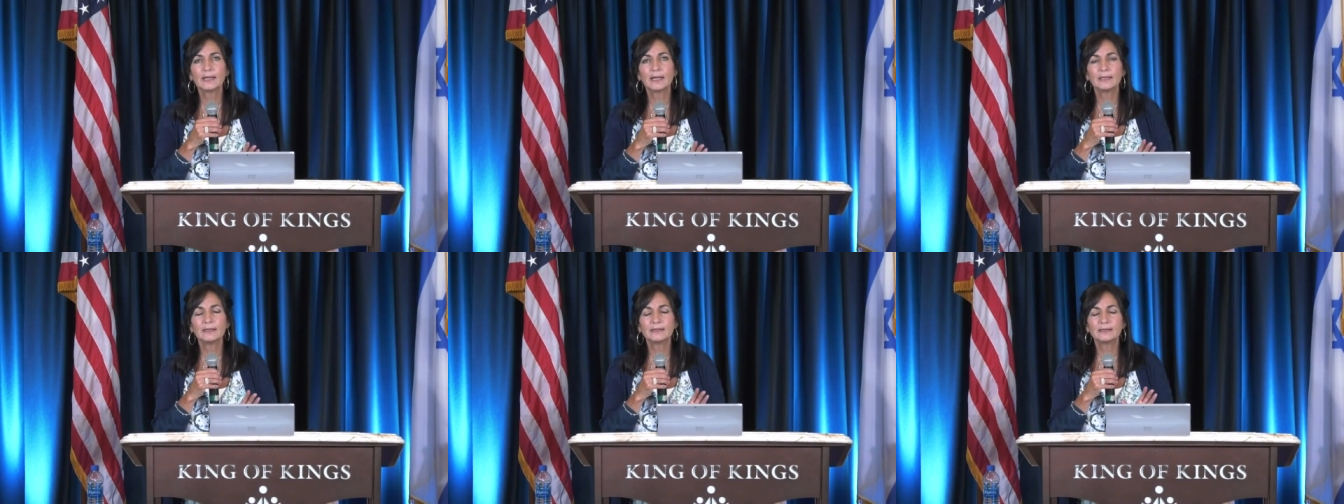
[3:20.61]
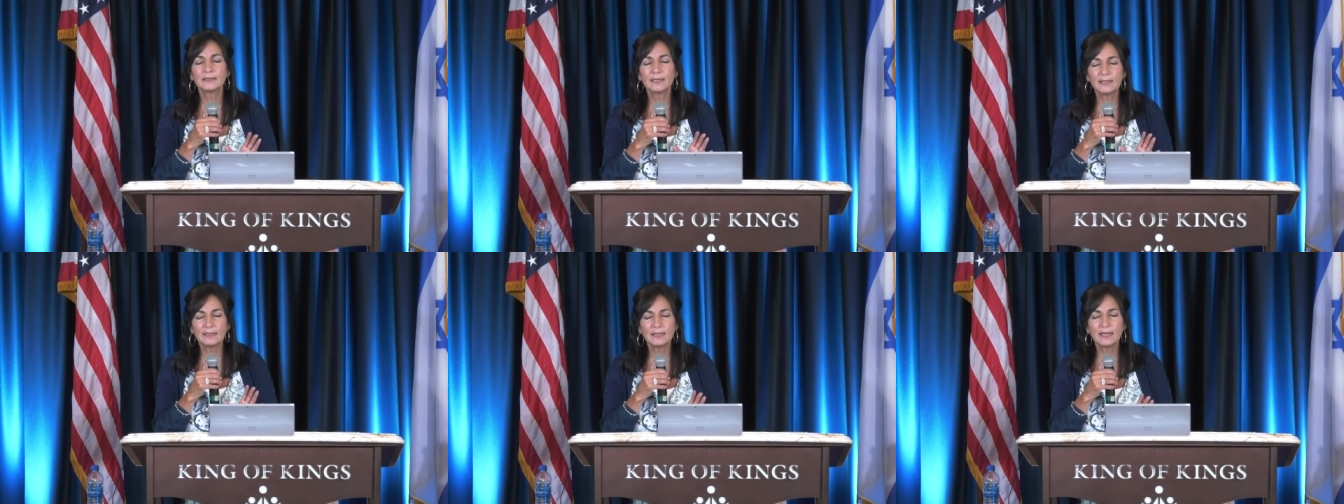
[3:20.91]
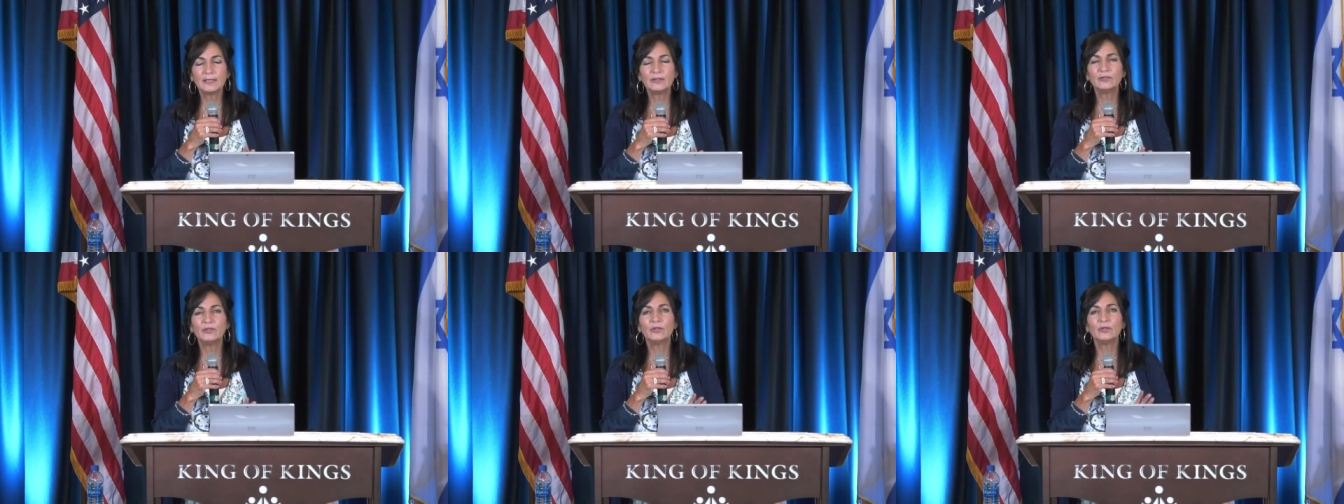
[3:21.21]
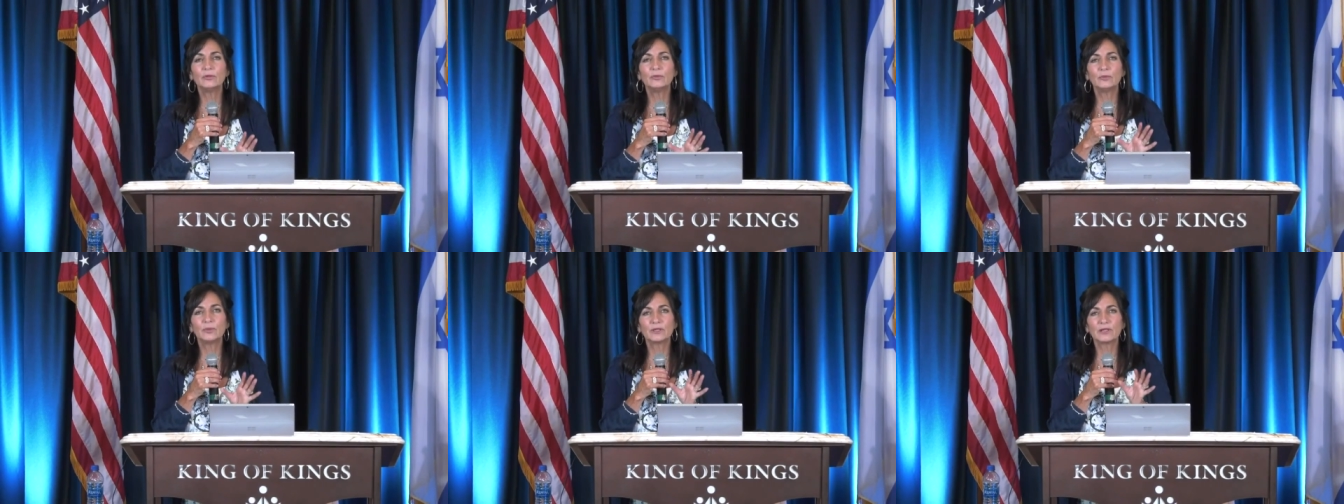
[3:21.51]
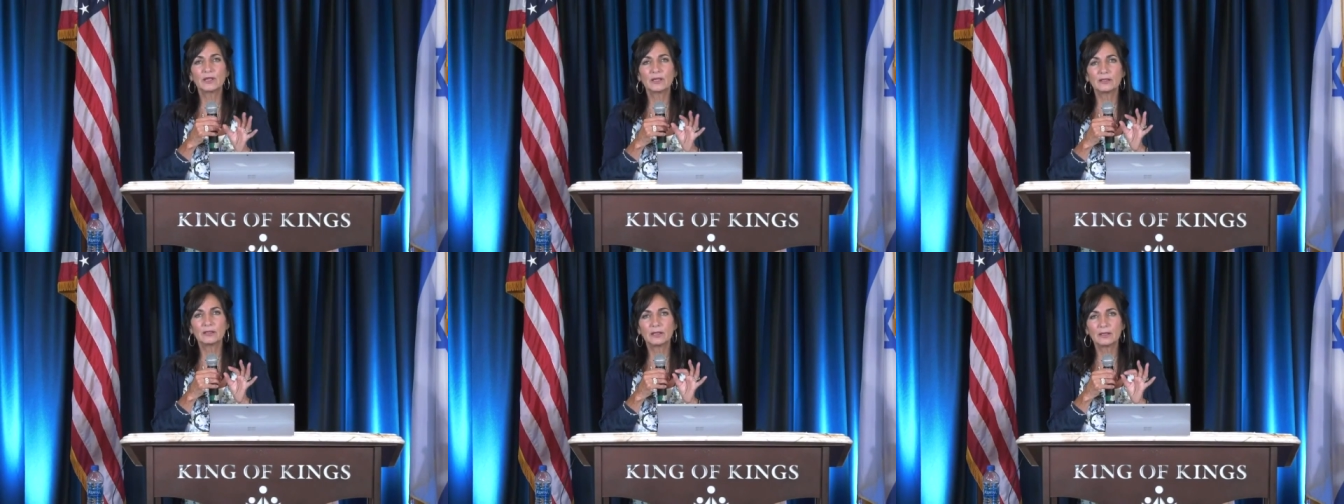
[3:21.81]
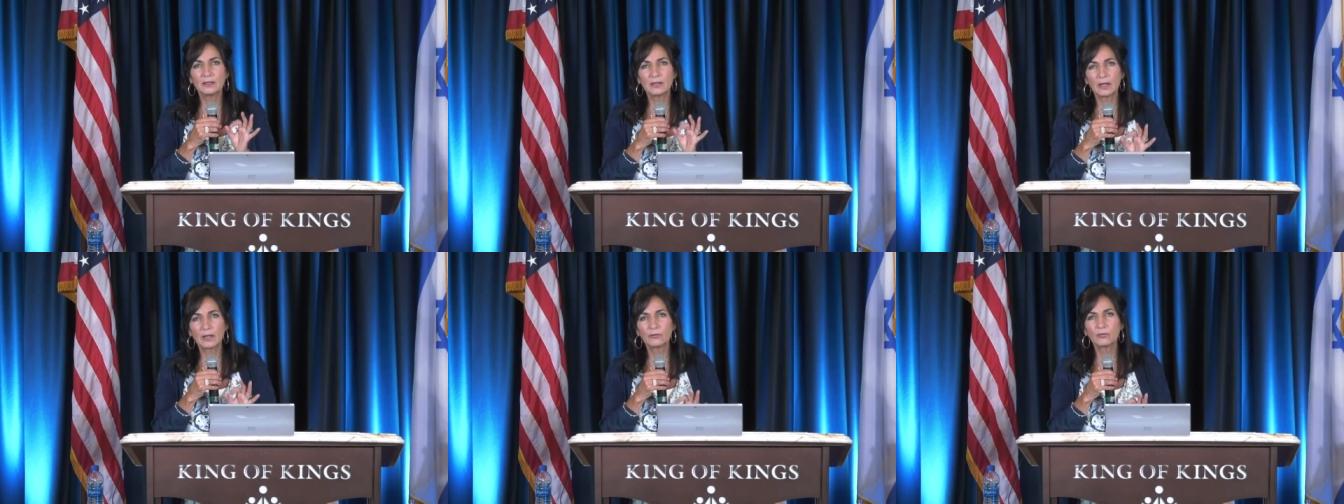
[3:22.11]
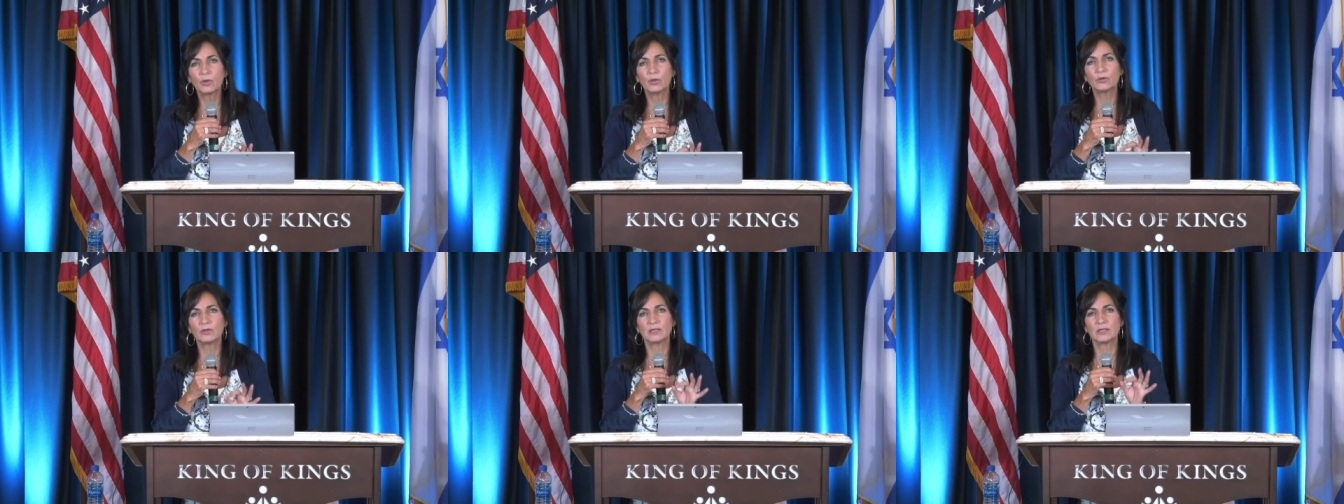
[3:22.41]
And I knew what,
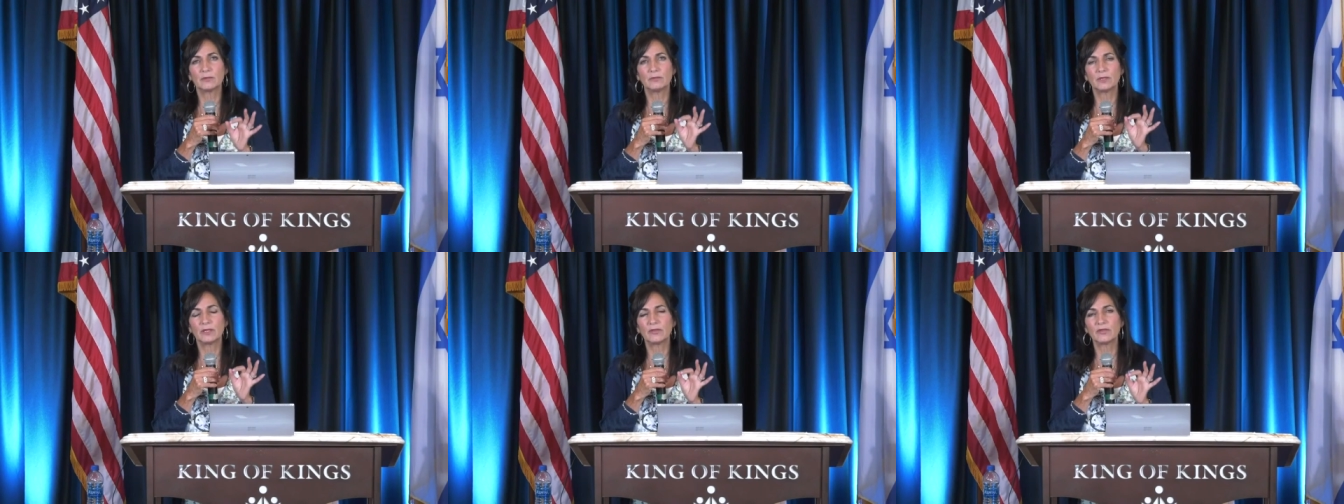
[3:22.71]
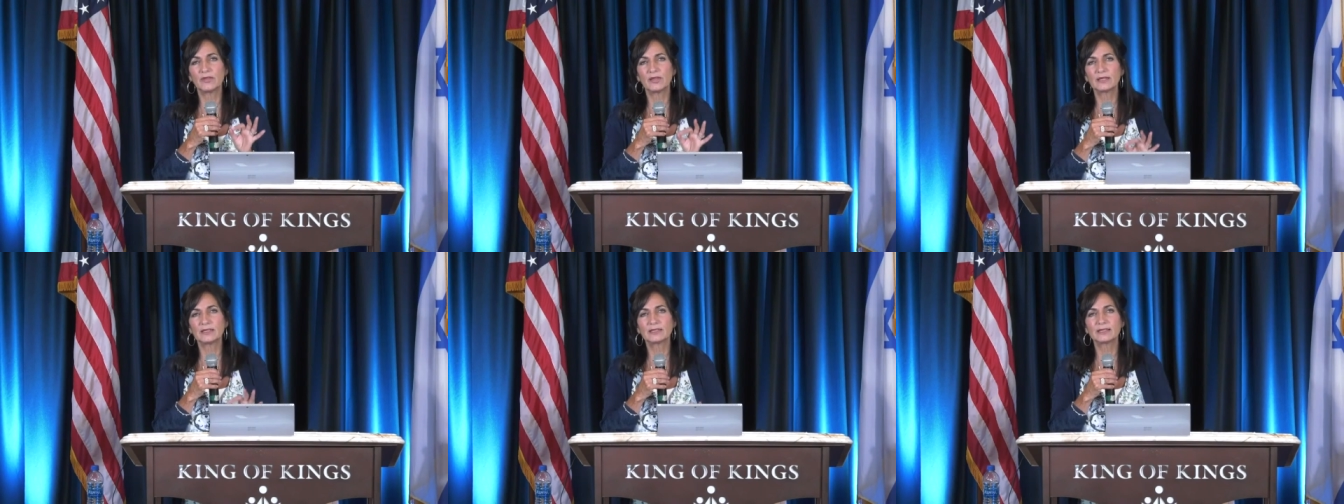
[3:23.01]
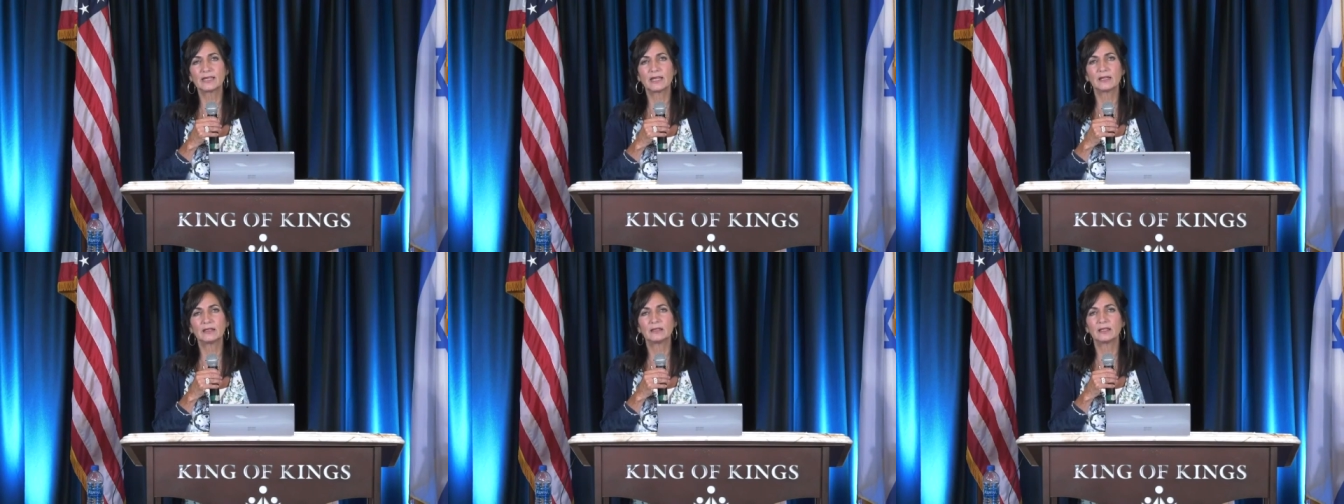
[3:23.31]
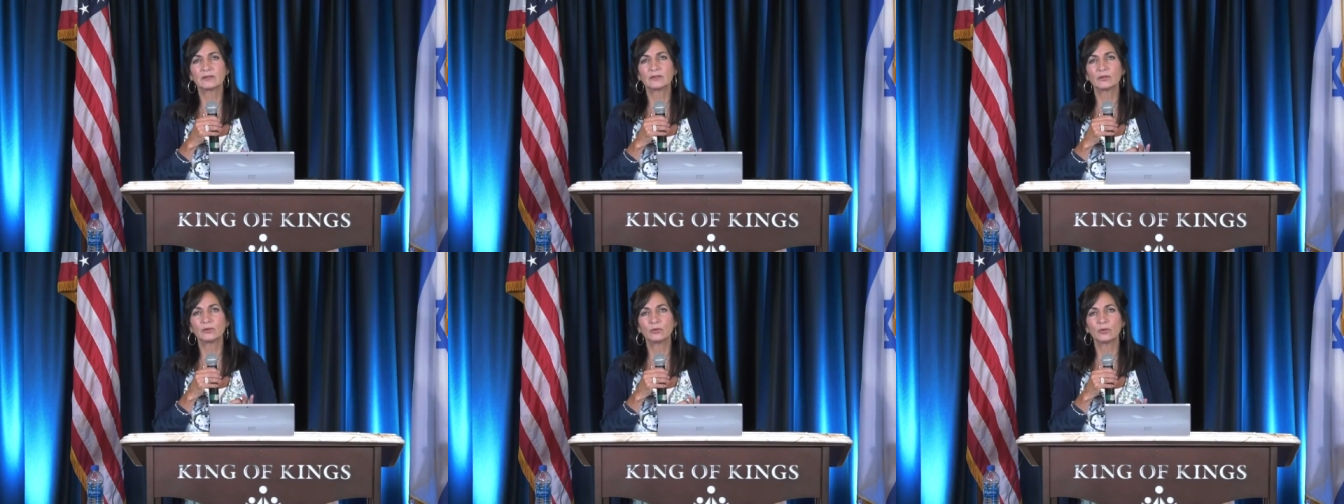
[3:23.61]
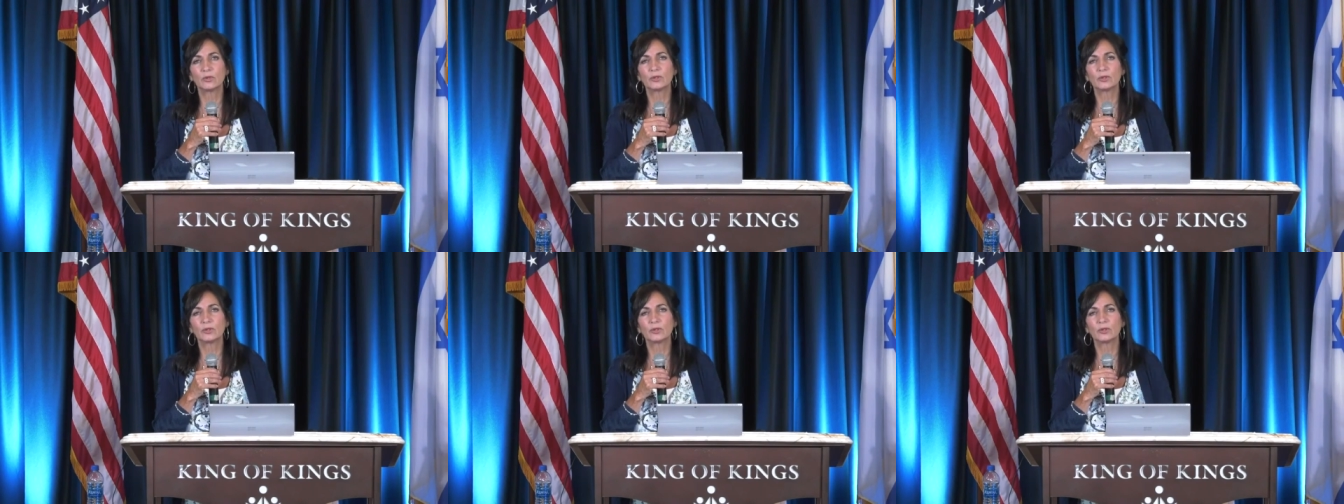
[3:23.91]
and I wrote some of the things down that